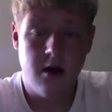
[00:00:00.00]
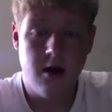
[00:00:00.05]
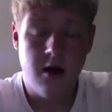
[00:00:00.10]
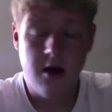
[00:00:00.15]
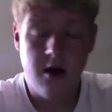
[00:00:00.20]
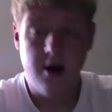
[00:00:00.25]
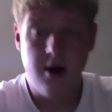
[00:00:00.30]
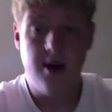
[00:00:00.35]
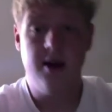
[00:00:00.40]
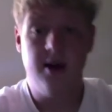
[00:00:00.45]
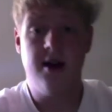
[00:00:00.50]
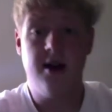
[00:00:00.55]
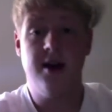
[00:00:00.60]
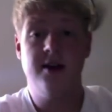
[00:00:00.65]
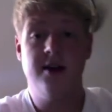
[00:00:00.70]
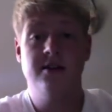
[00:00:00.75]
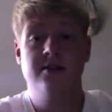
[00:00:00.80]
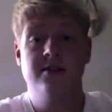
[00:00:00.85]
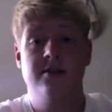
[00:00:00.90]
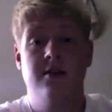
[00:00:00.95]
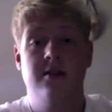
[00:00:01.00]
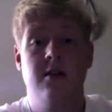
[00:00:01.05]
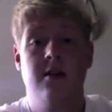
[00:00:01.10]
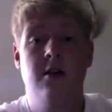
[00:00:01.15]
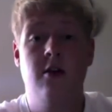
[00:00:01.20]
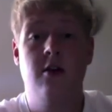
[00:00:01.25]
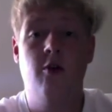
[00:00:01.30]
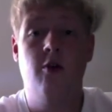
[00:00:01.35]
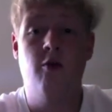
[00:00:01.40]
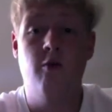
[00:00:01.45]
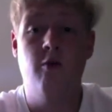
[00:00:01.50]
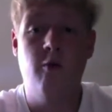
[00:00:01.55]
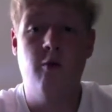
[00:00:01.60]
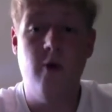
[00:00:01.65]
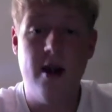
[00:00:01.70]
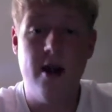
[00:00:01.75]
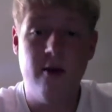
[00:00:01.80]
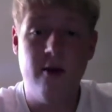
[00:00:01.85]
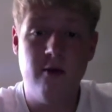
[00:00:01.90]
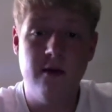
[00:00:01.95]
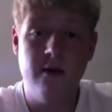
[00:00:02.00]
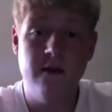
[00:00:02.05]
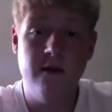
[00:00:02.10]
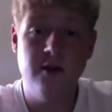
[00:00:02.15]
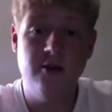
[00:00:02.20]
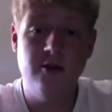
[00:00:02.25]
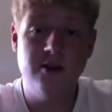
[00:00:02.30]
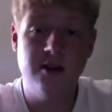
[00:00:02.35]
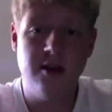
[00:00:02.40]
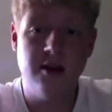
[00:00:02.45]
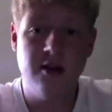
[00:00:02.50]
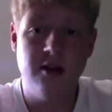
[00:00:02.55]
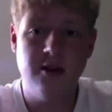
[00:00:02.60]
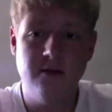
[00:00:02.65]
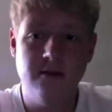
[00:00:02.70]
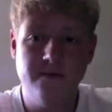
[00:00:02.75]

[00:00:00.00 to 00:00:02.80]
Hey guys, Wet Reviews here,